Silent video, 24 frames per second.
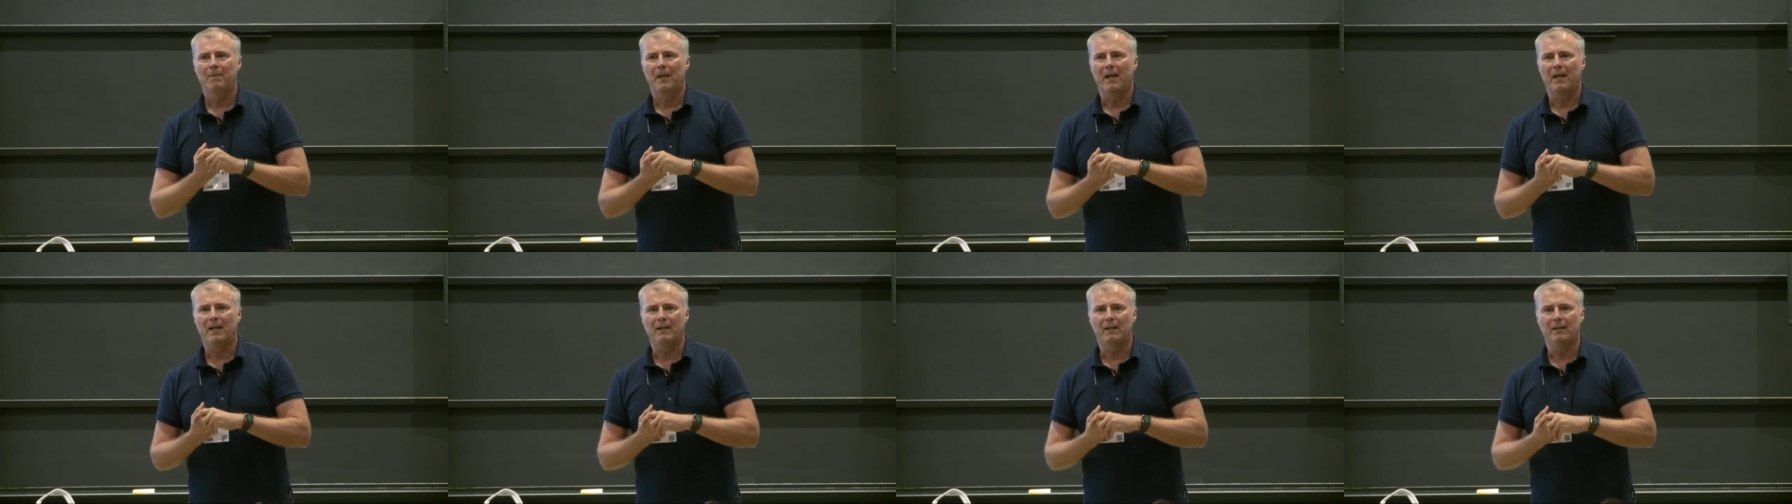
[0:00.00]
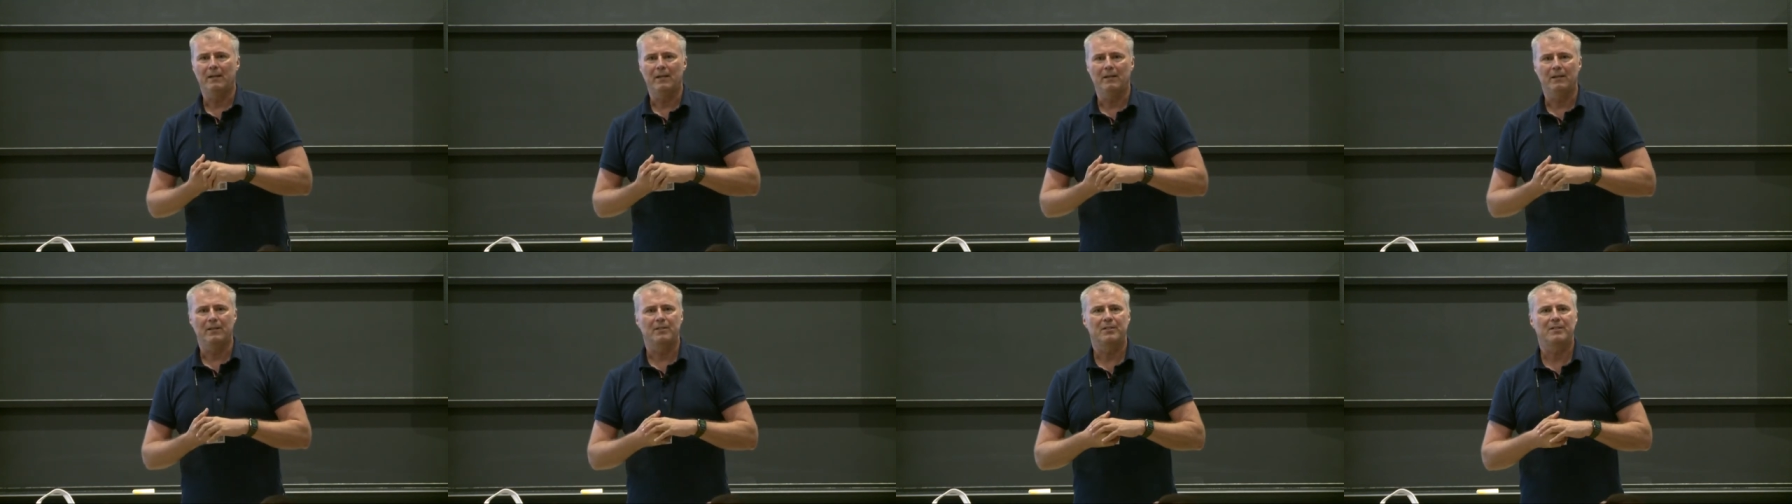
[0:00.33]
and
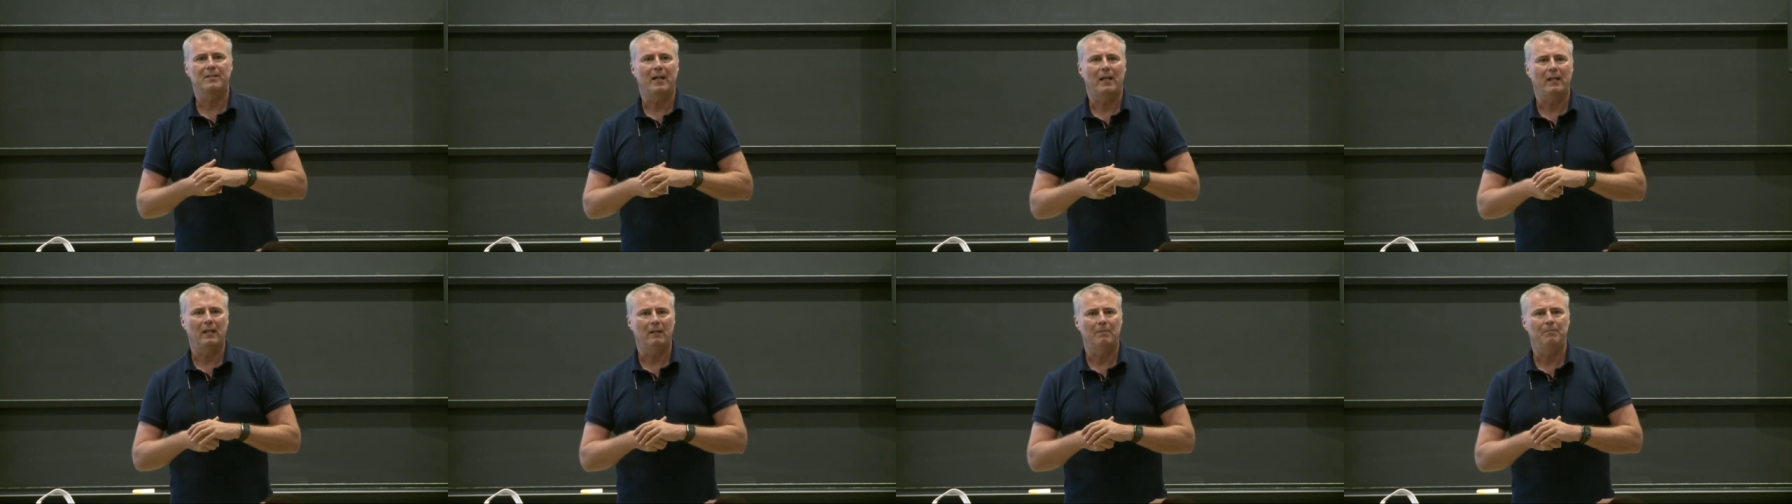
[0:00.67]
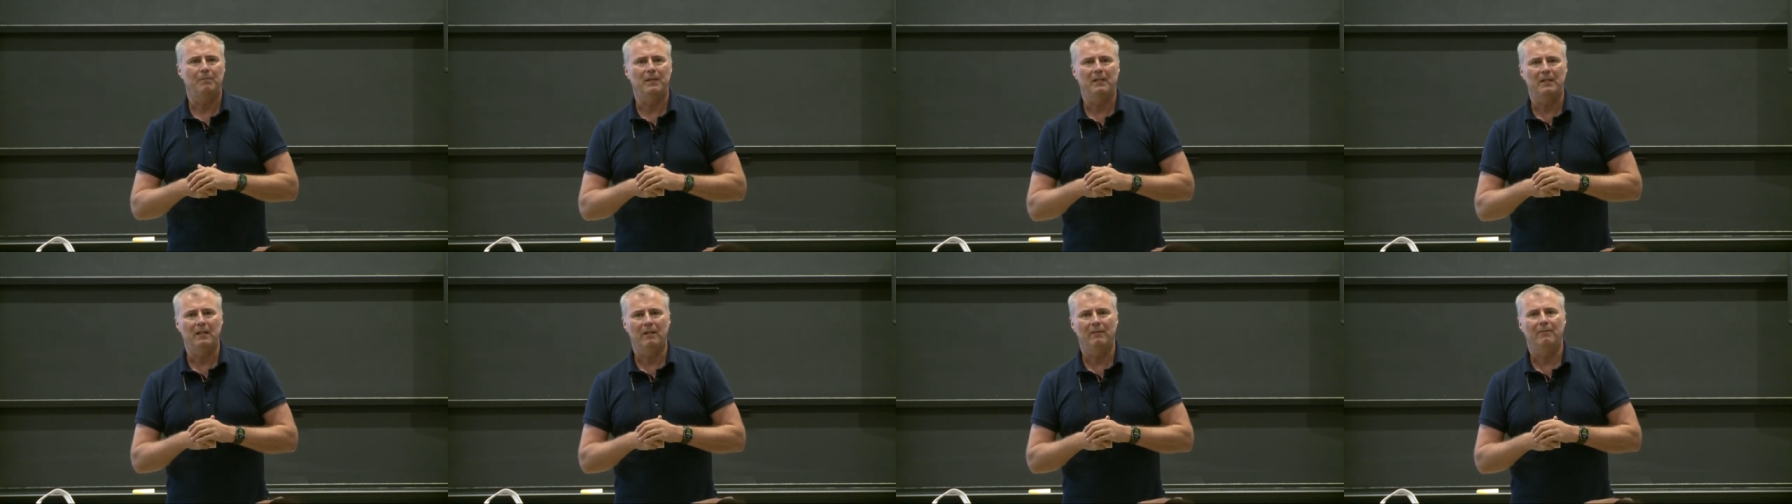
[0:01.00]
in a static
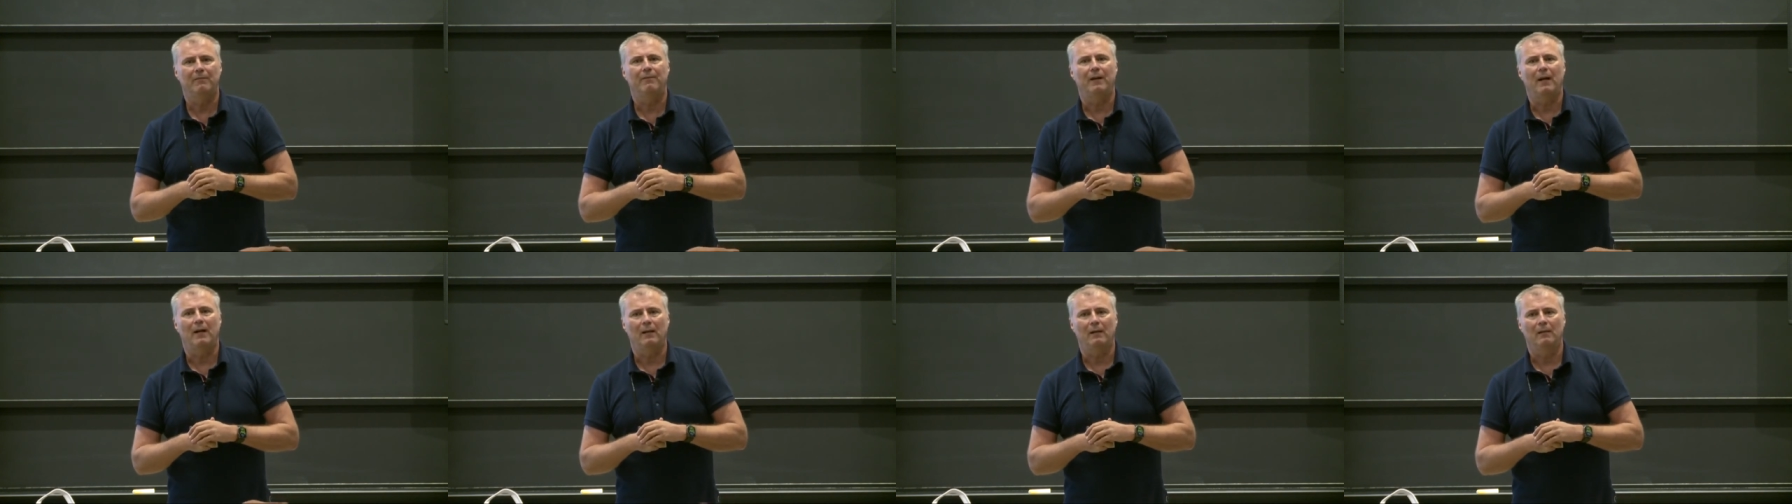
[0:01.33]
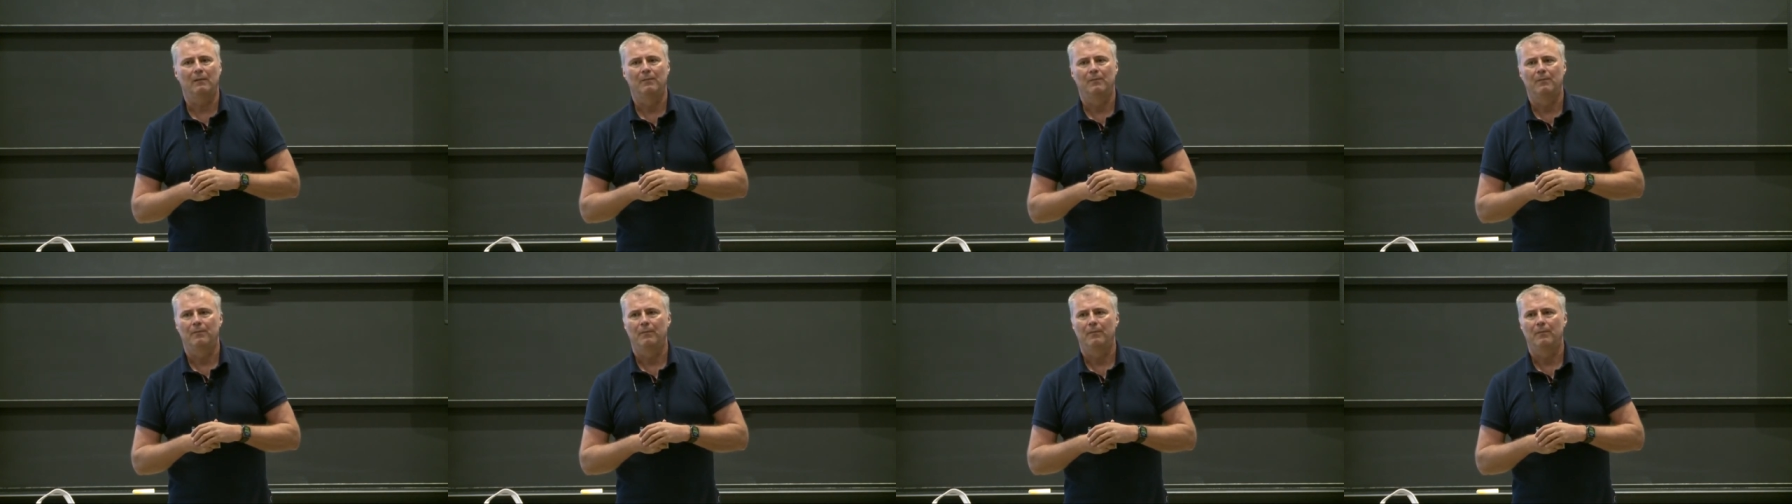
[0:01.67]
PDF file.